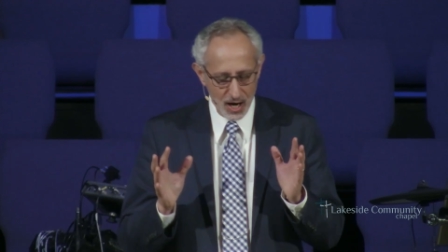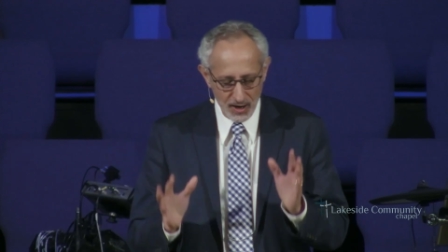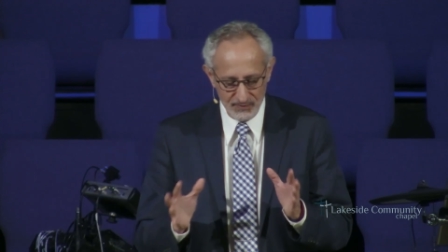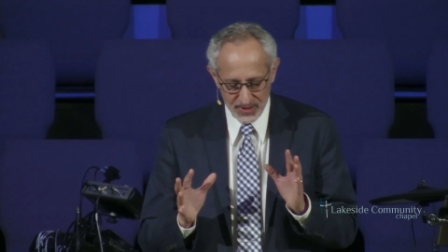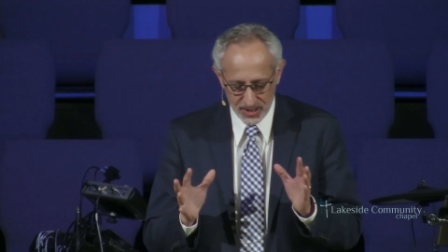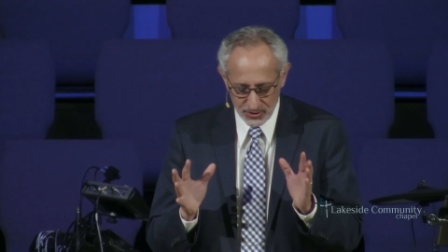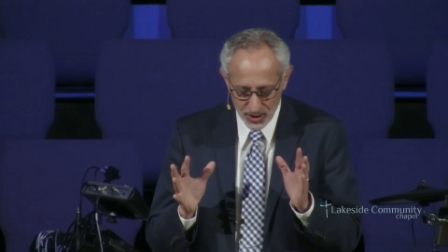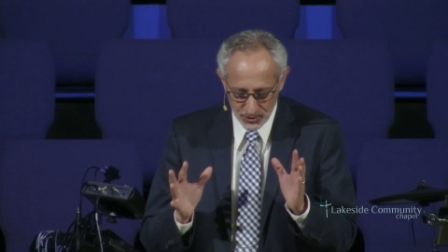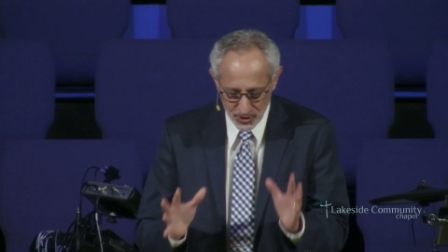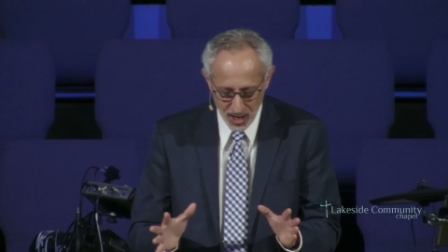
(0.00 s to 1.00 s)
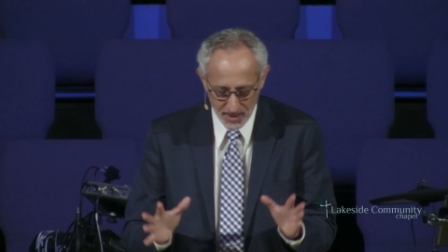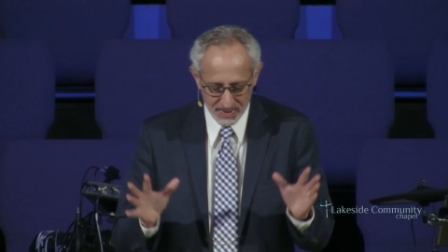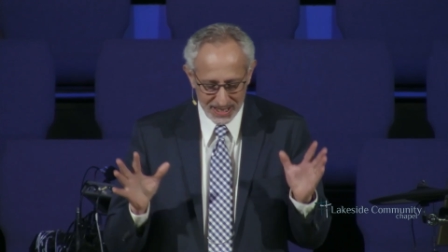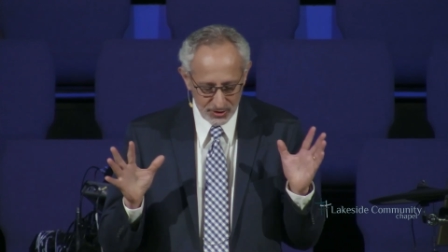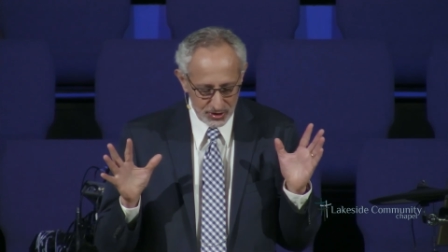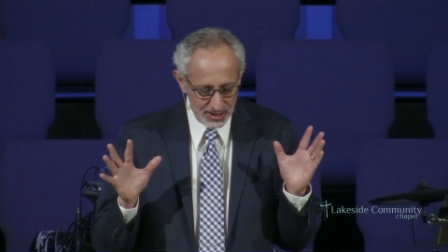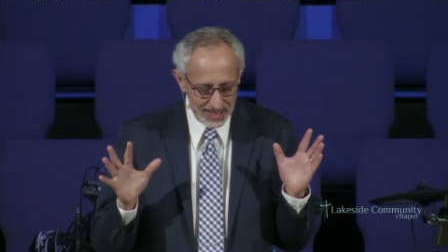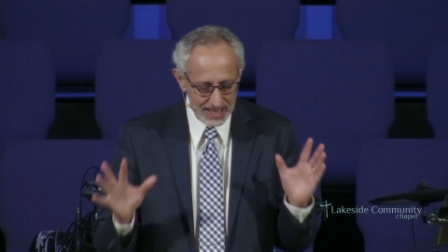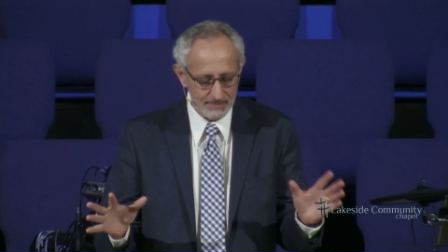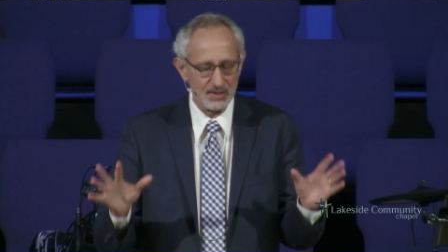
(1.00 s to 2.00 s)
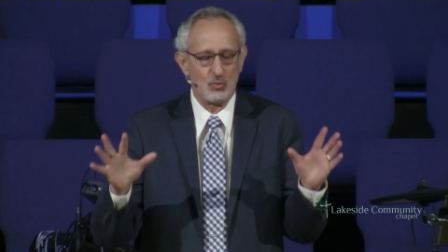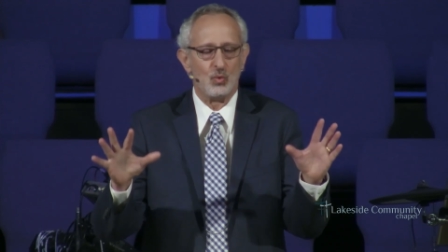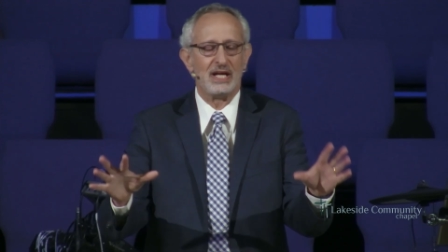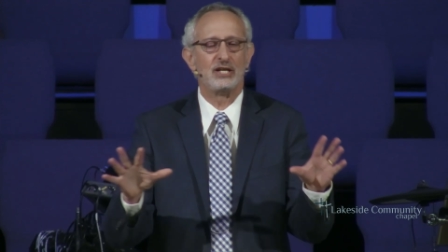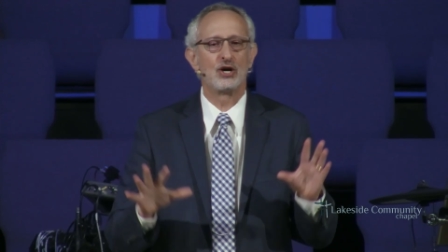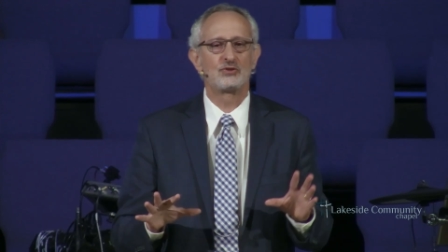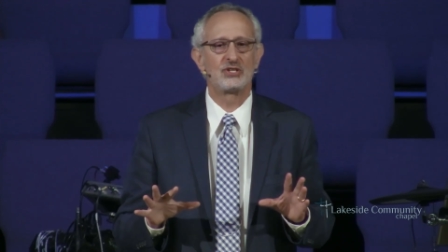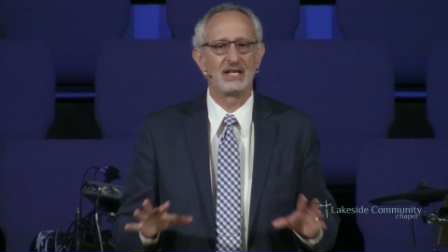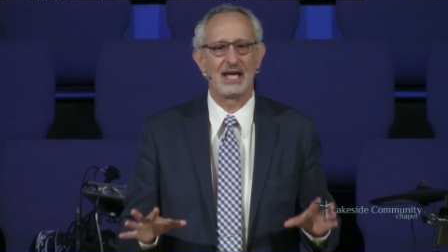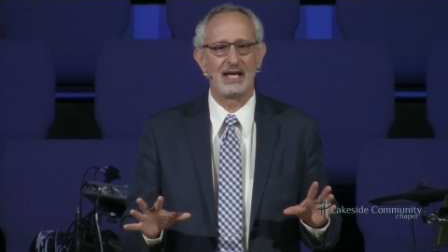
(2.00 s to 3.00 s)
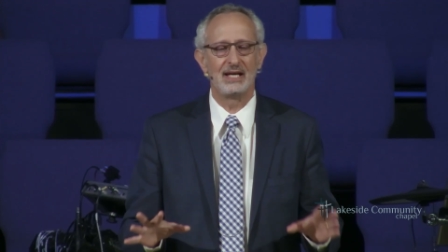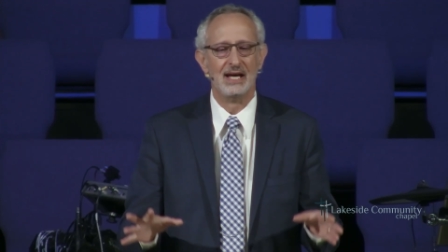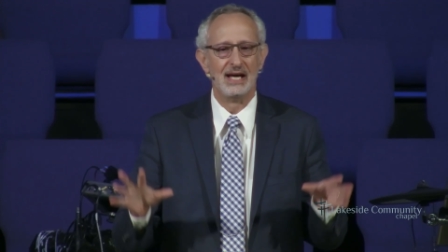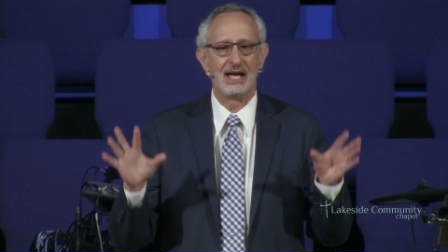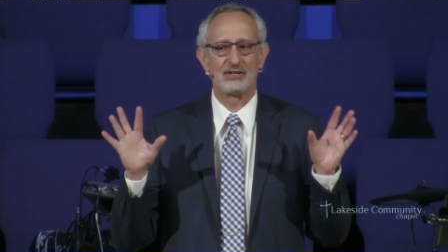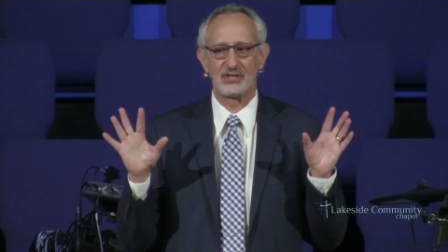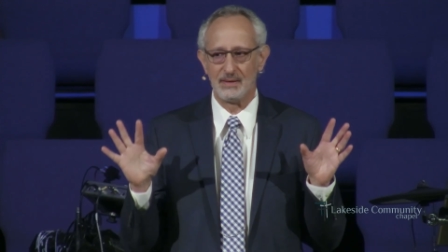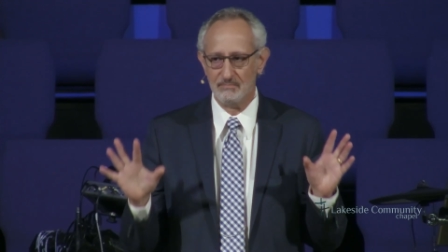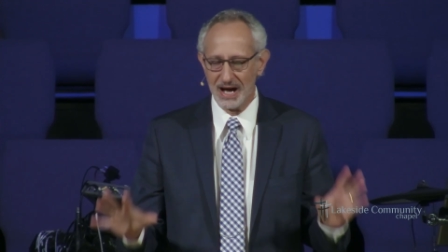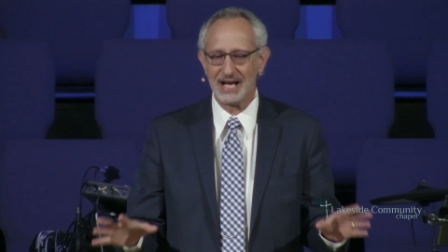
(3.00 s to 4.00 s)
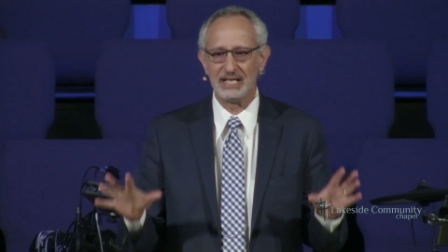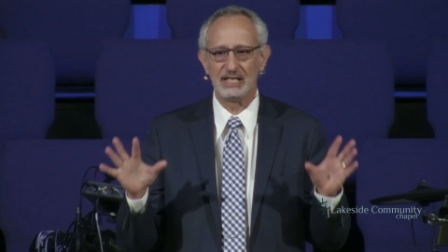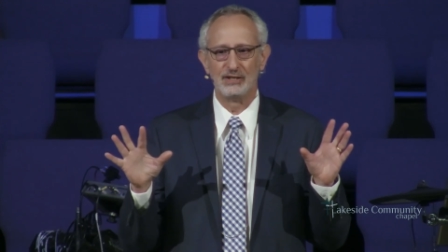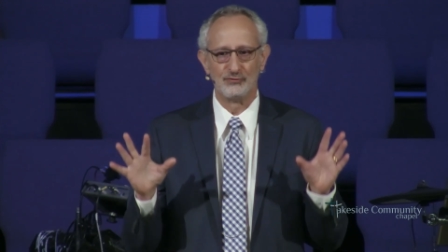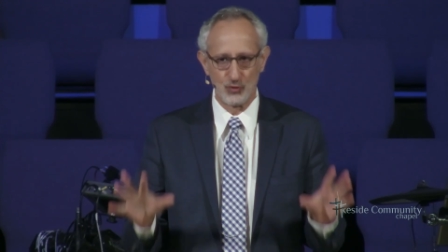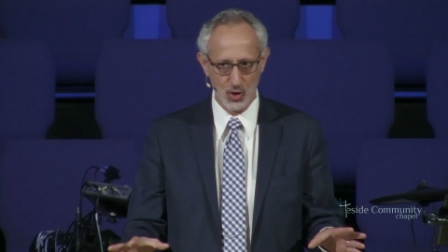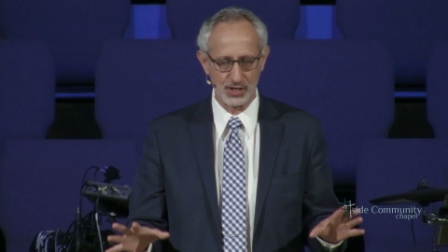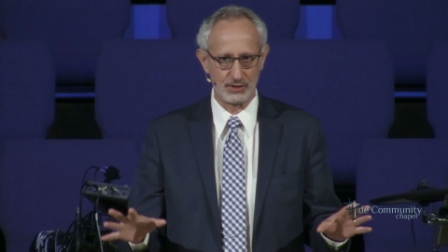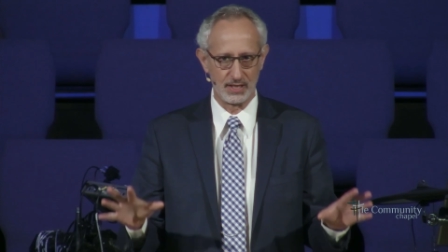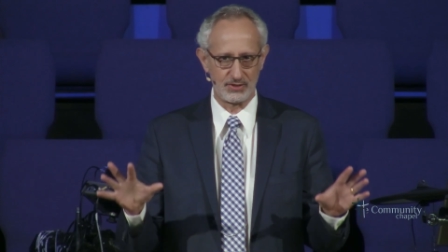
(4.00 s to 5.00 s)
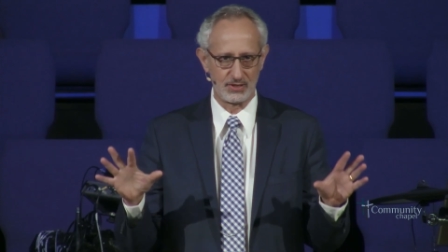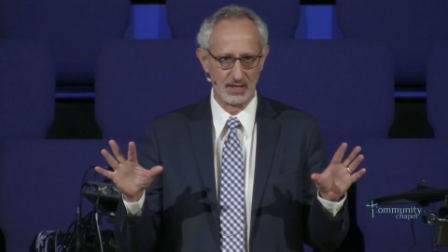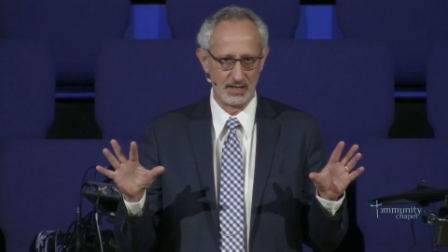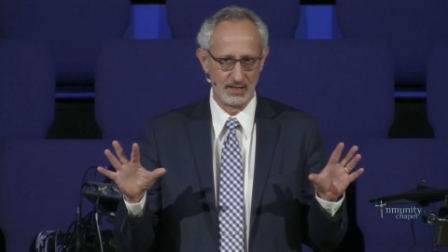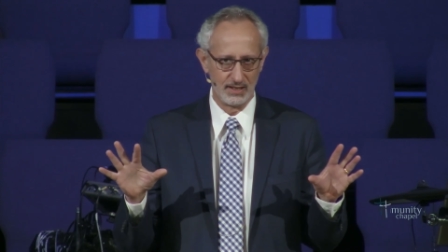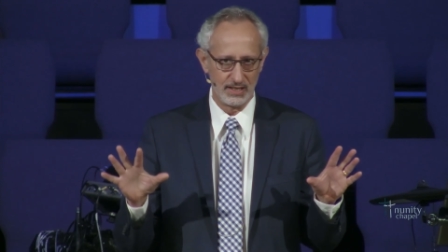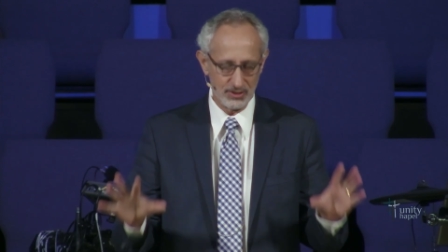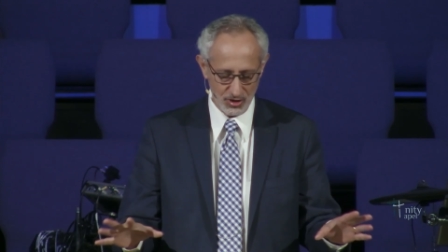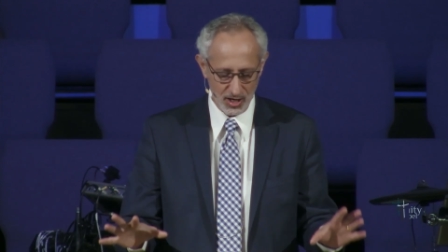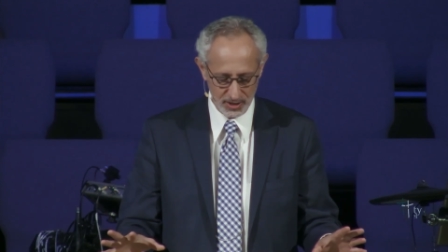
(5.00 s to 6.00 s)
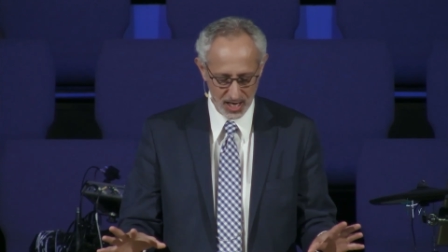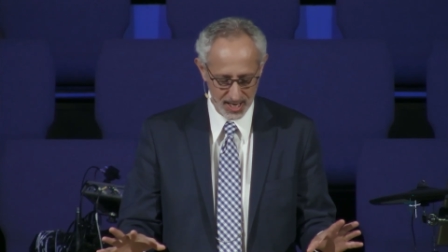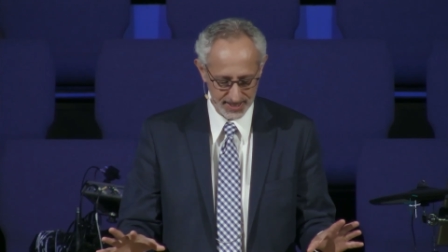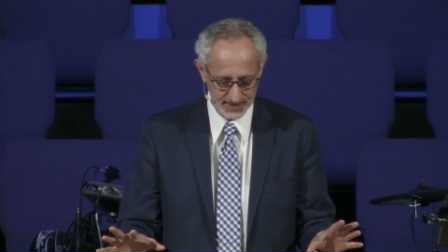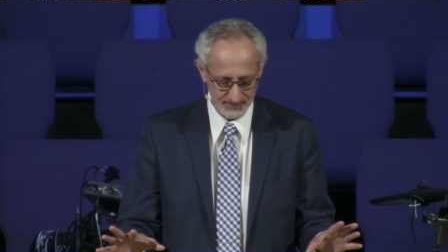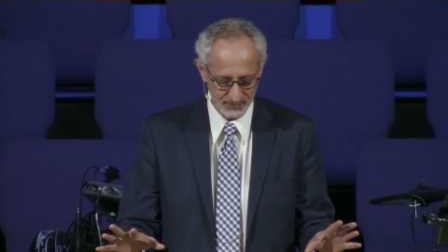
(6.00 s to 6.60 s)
of this psalm into the hymn that we know today as a mighty fortress is our God.